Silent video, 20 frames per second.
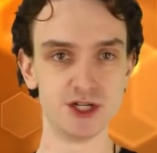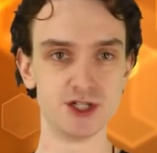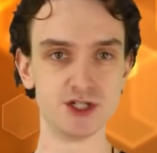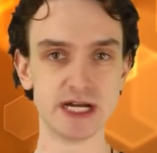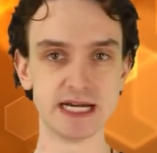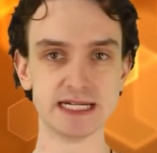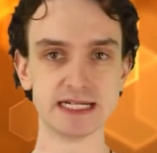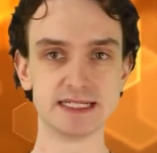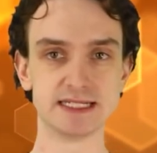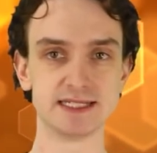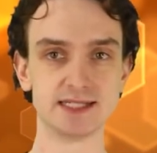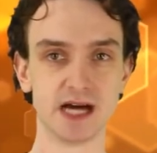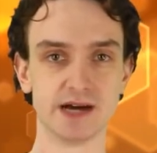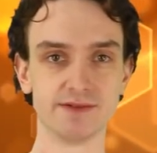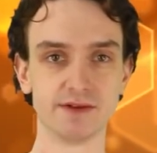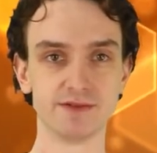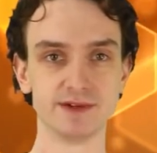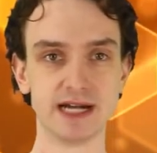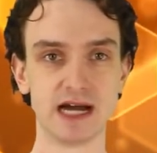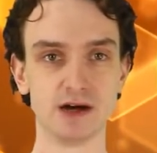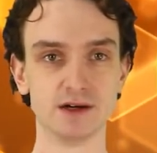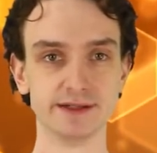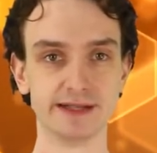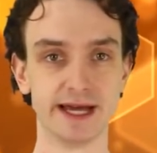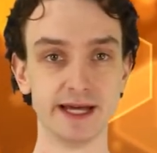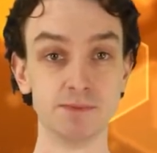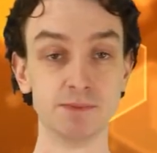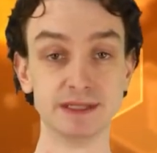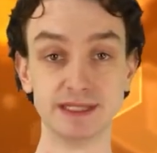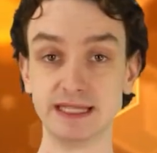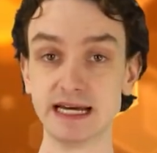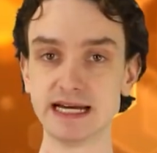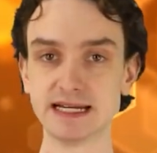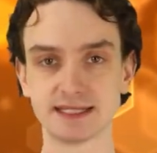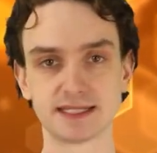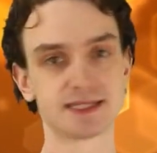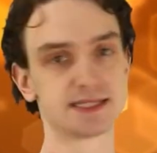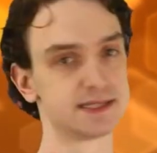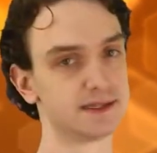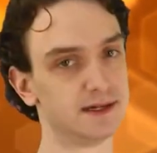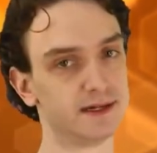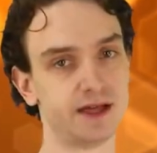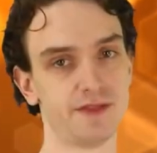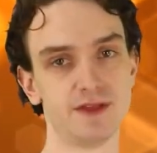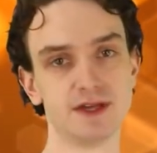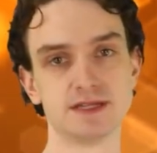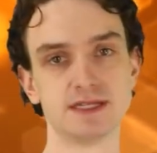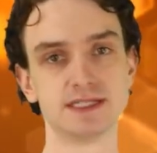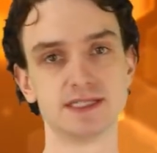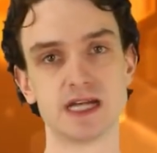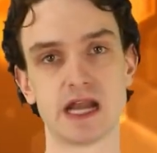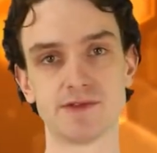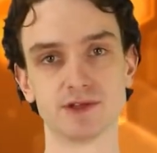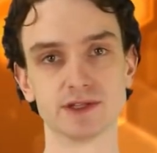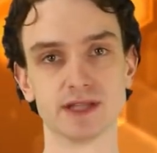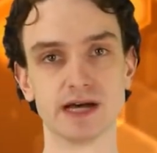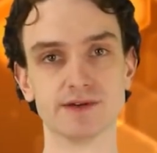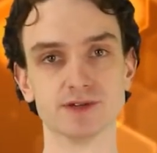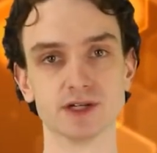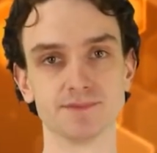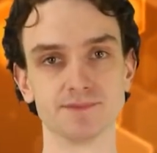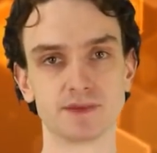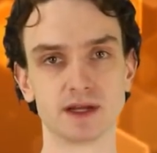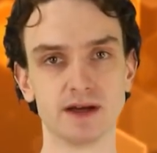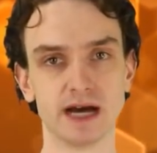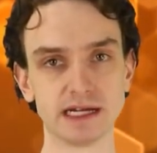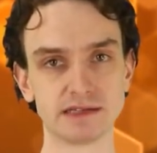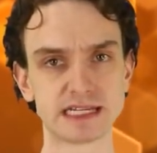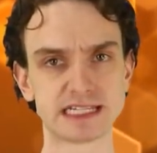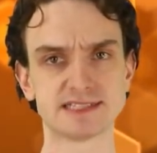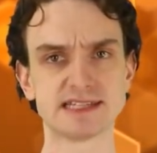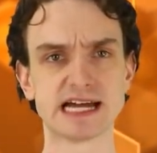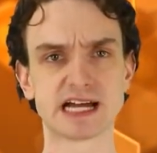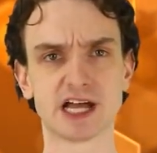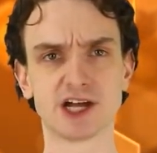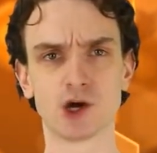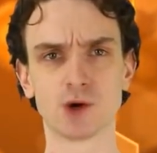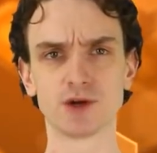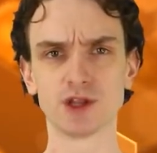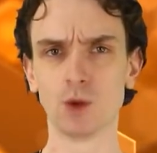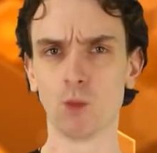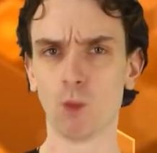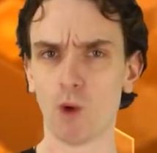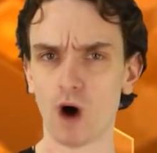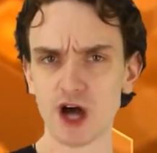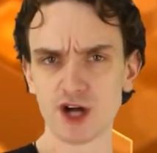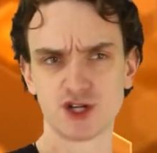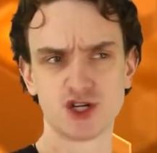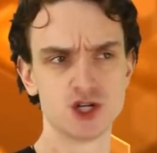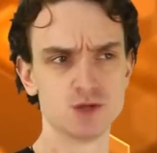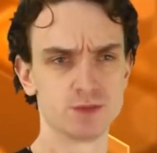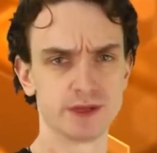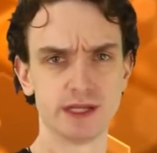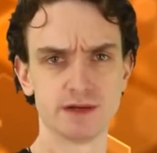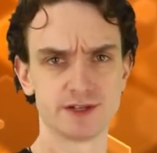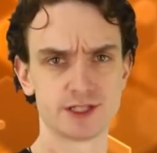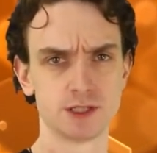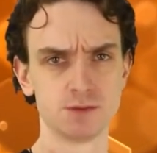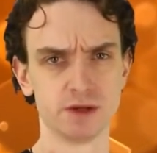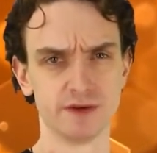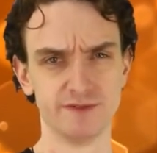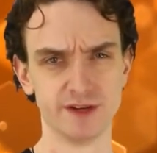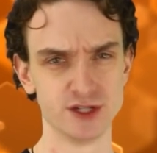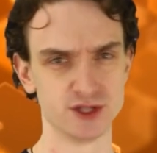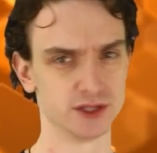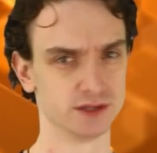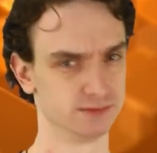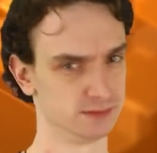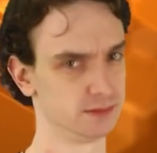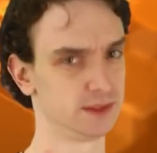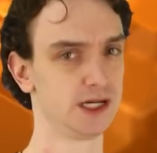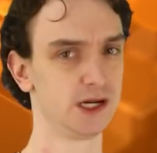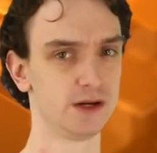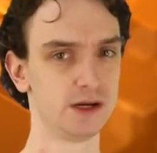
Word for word: shady stuff every now and then, but this, this is another level. At least I could go to the washroom without supervision, you